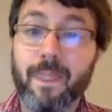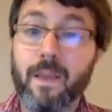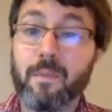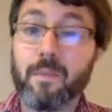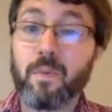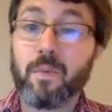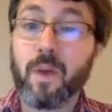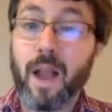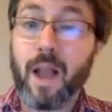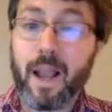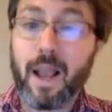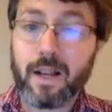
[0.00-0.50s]

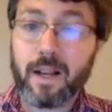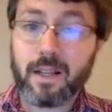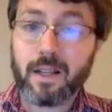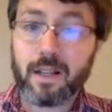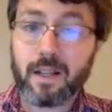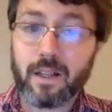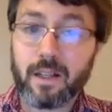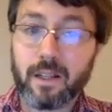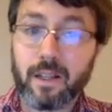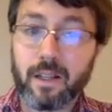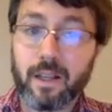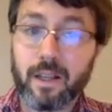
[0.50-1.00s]

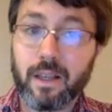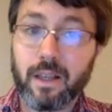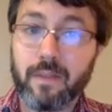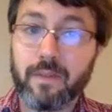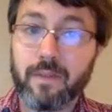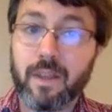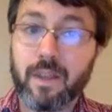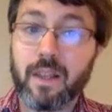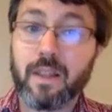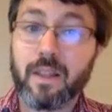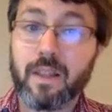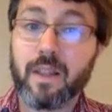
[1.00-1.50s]
Practically,
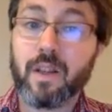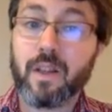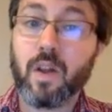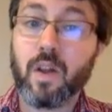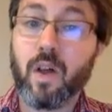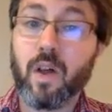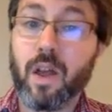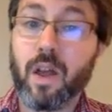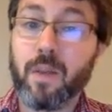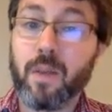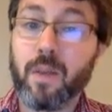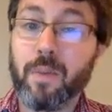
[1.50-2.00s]
the
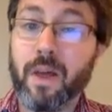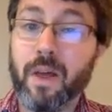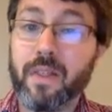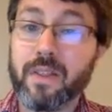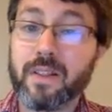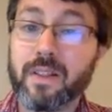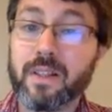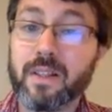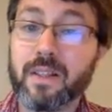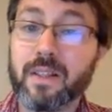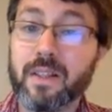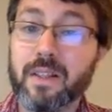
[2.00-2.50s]
null
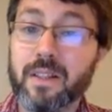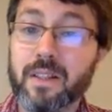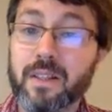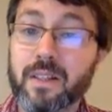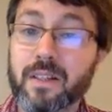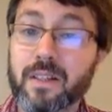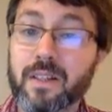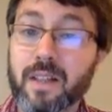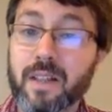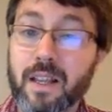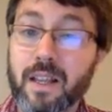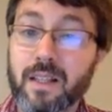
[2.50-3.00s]
hypothesis
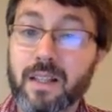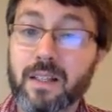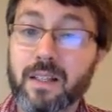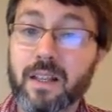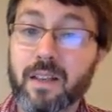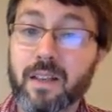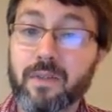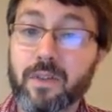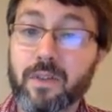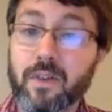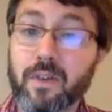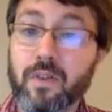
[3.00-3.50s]
is testing
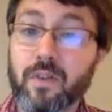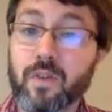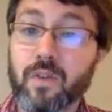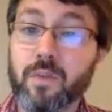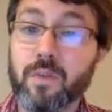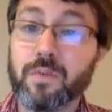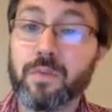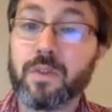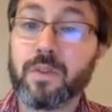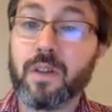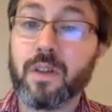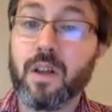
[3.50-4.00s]
if the
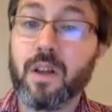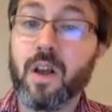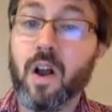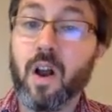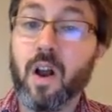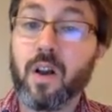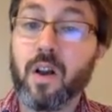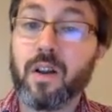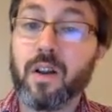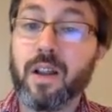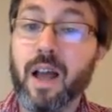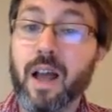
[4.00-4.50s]
groups
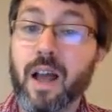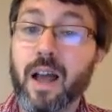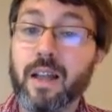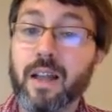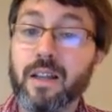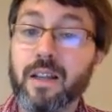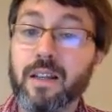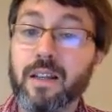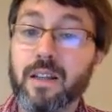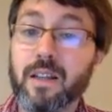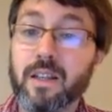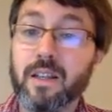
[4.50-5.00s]
are not
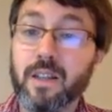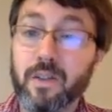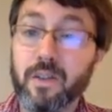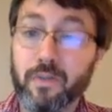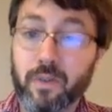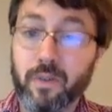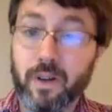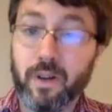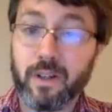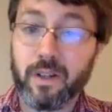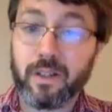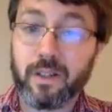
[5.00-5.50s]

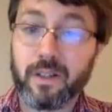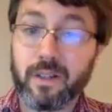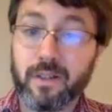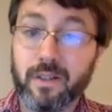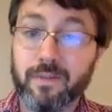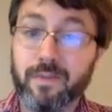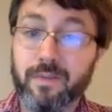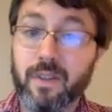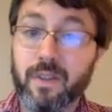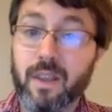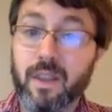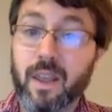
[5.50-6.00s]
different.
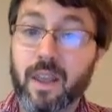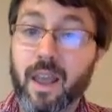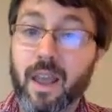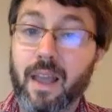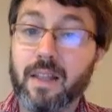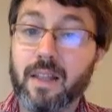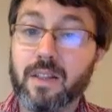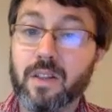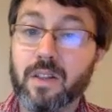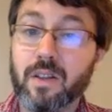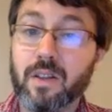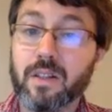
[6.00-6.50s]

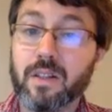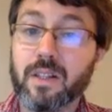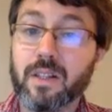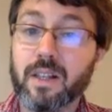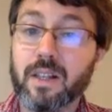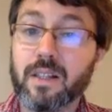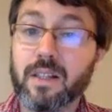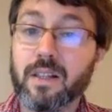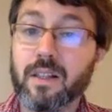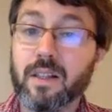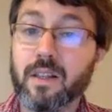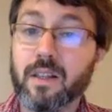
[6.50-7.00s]
And so it
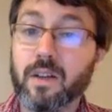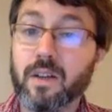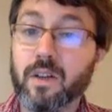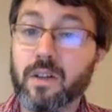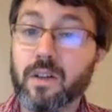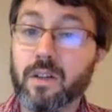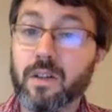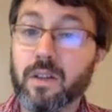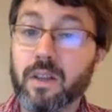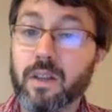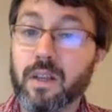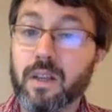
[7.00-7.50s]
says that
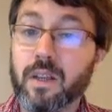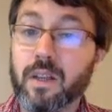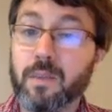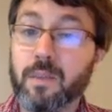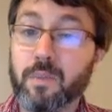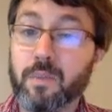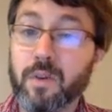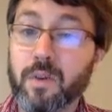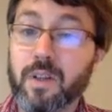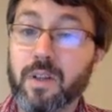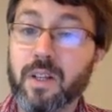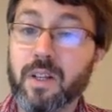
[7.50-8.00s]
the
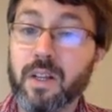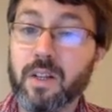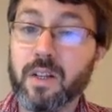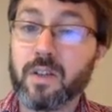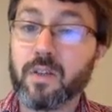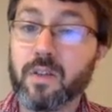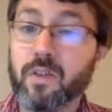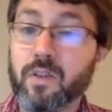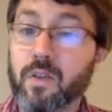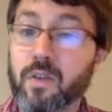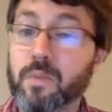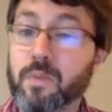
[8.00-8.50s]

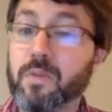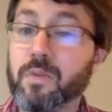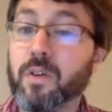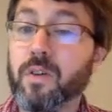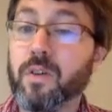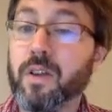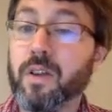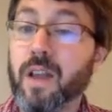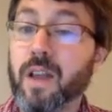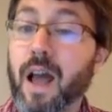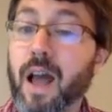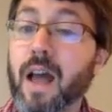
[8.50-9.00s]
predictor groups are
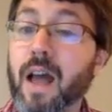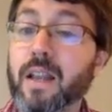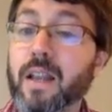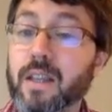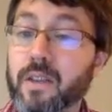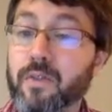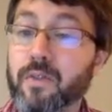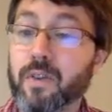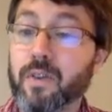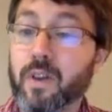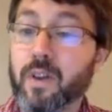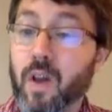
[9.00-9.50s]
not
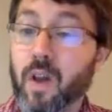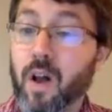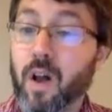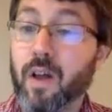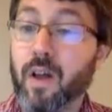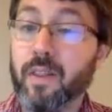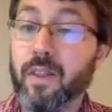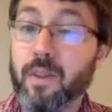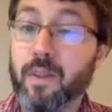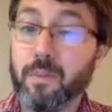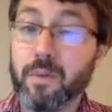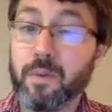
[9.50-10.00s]
different
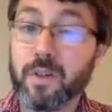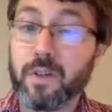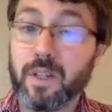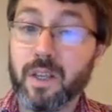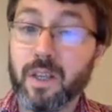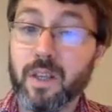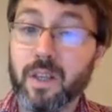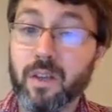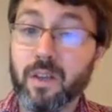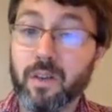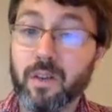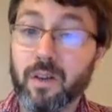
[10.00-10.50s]
on the
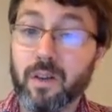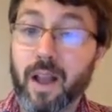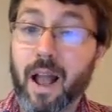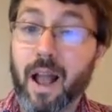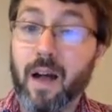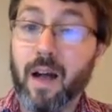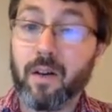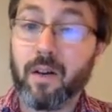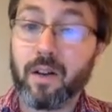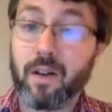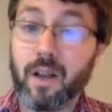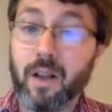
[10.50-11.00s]
particular
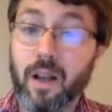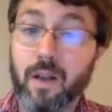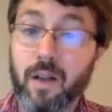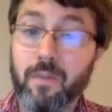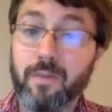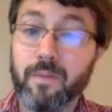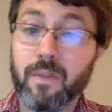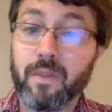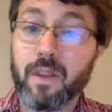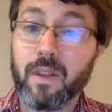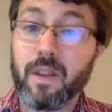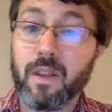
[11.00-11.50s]

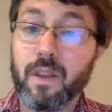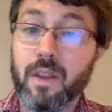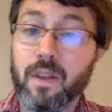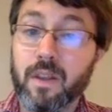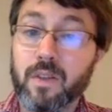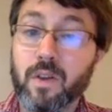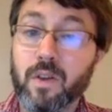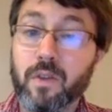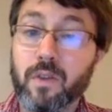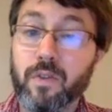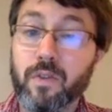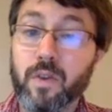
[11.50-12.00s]
outcome.
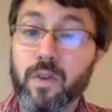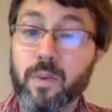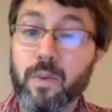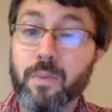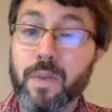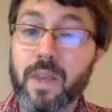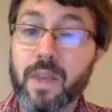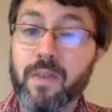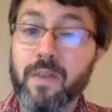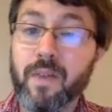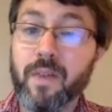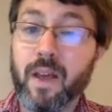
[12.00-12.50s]
So if your
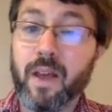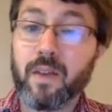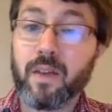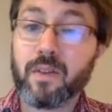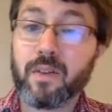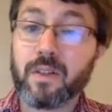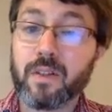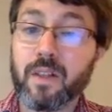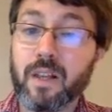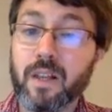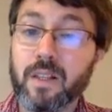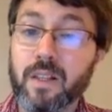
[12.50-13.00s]
p-value
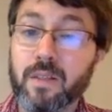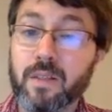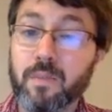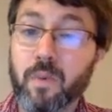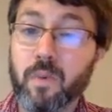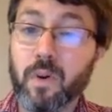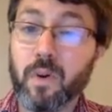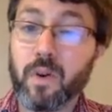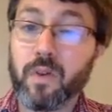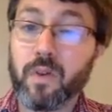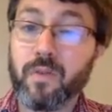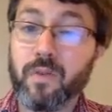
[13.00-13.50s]
is less than
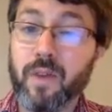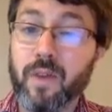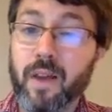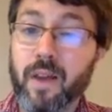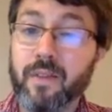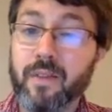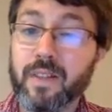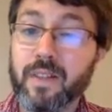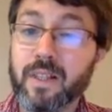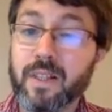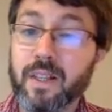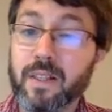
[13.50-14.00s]

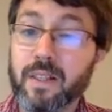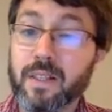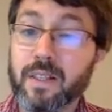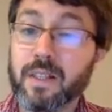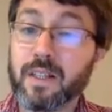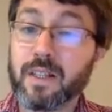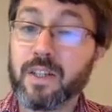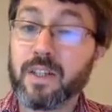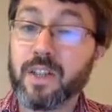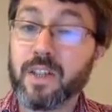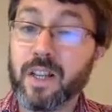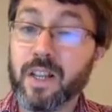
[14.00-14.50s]
0.05, it
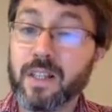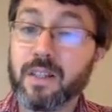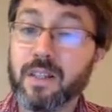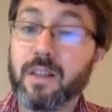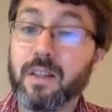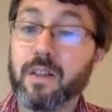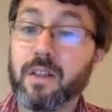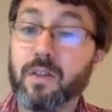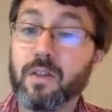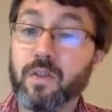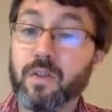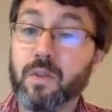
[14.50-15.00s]
suggests
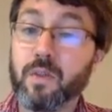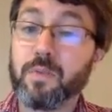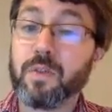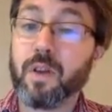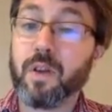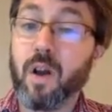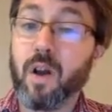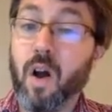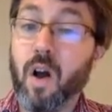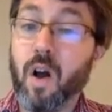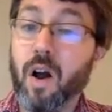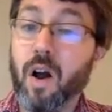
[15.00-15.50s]
that the groups
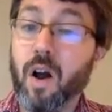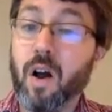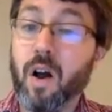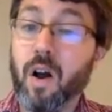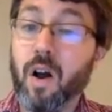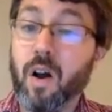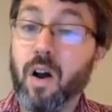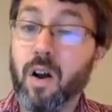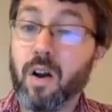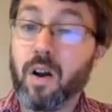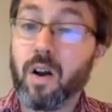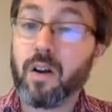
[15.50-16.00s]

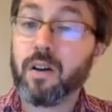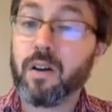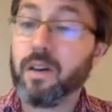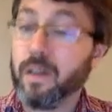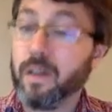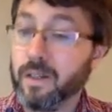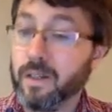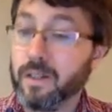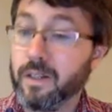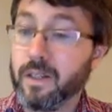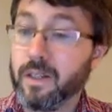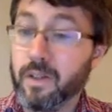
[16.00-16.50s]
are
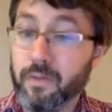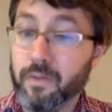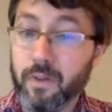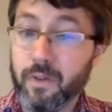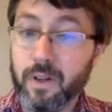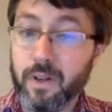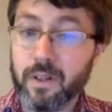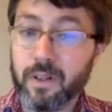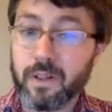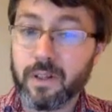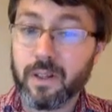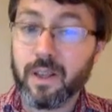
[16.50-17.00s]

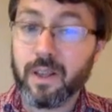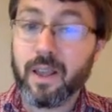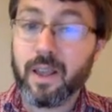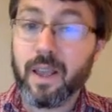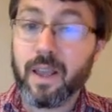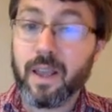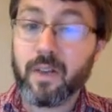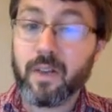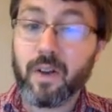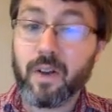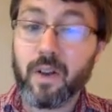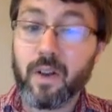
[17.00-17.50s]
different.
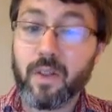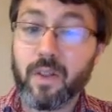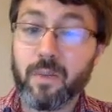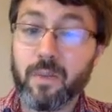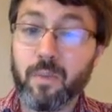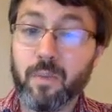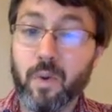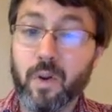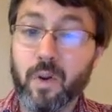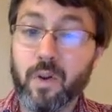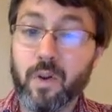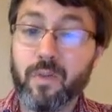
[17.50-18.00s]
Greater than
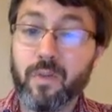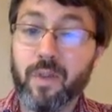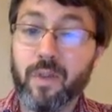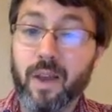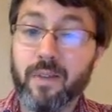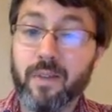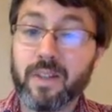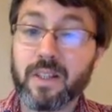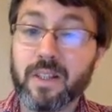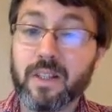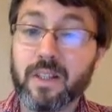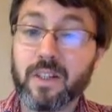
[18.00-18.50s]

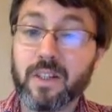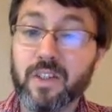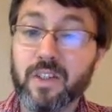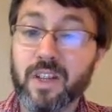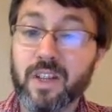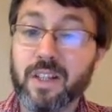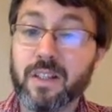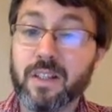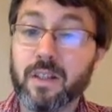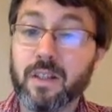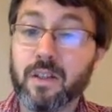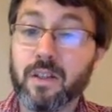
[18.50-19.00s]
0.05, it
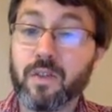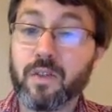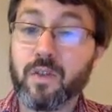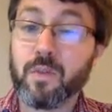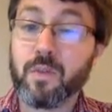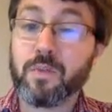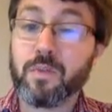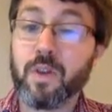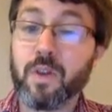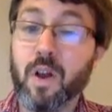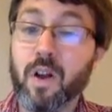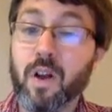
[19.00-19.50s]
suggests that the
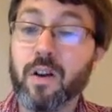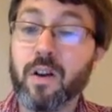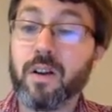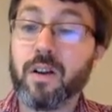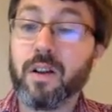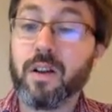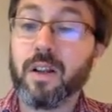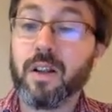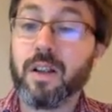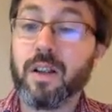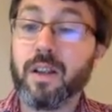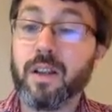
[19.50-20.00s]
groups
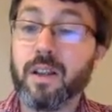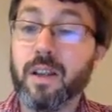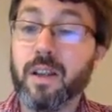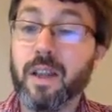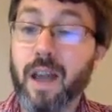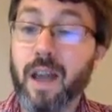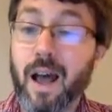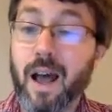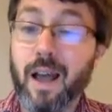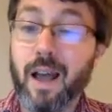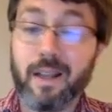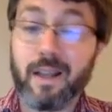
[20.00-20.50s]
are
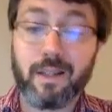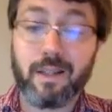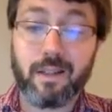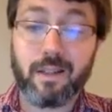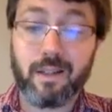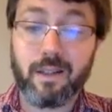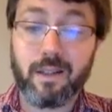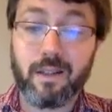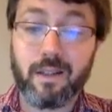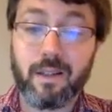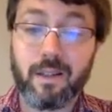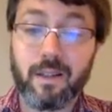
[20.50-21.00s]
not
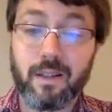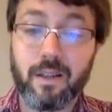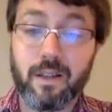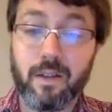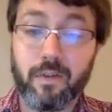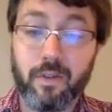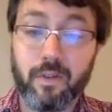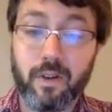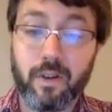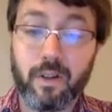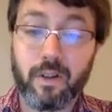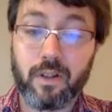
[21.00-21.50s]

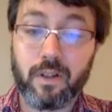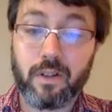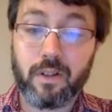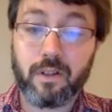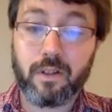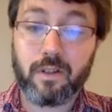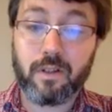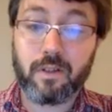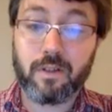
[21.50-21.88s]
different.